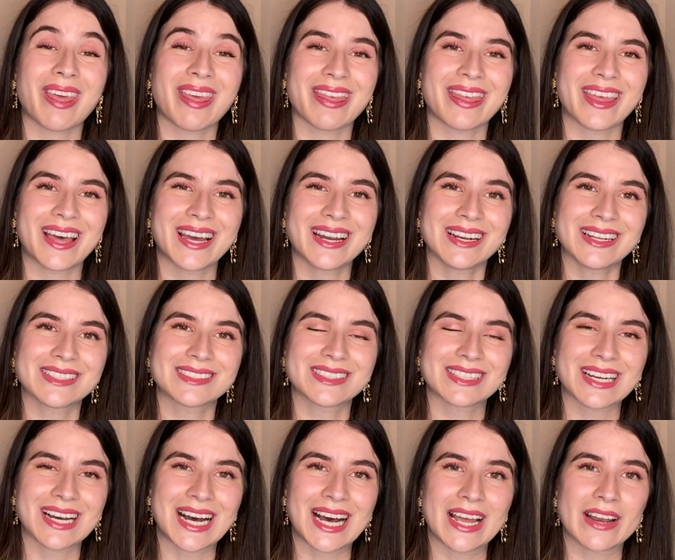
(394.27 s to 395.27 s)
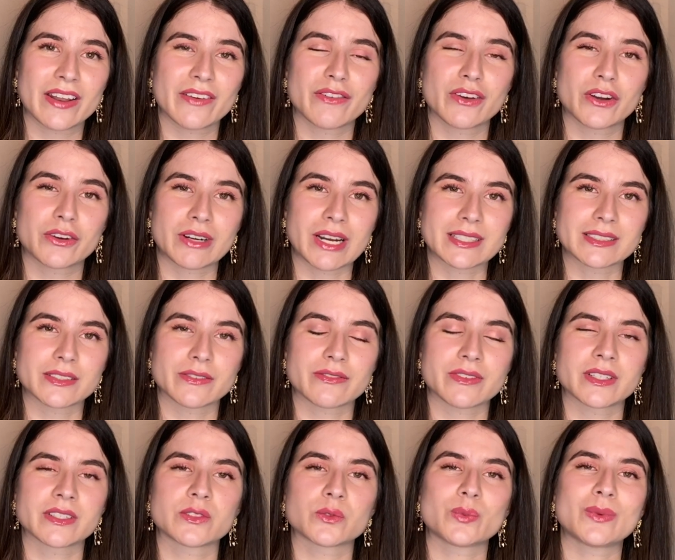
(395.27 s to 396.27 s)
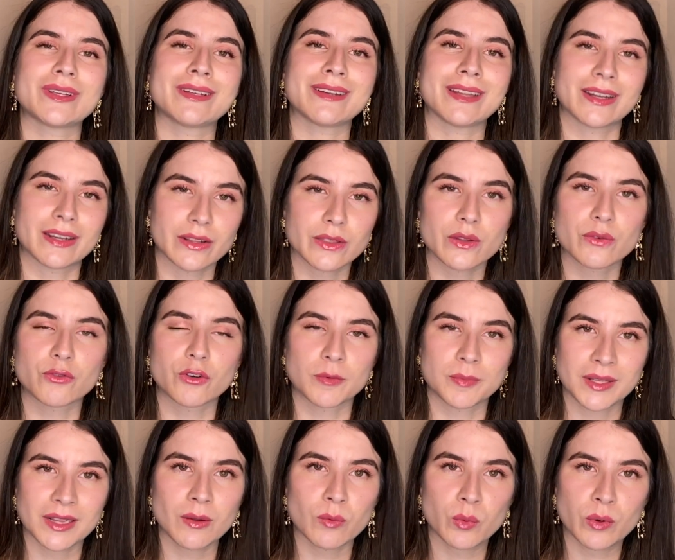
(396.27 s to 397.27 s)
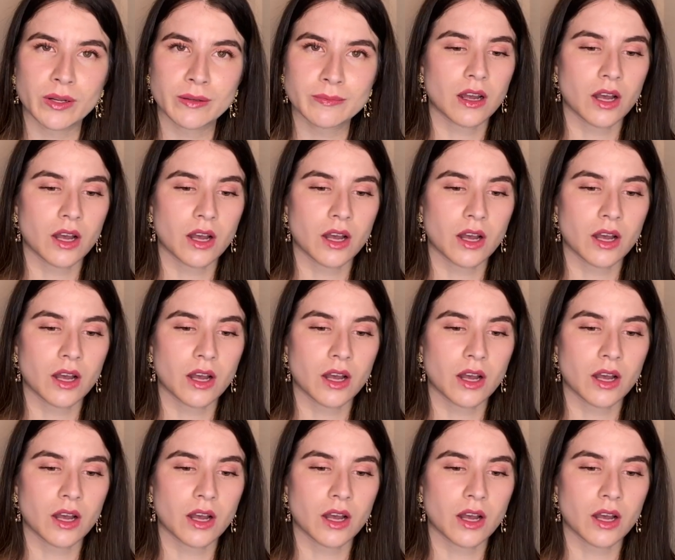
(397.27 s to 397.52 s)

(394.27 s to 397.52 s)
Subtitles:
That is the kind of aggressiveness we need in the Formula One.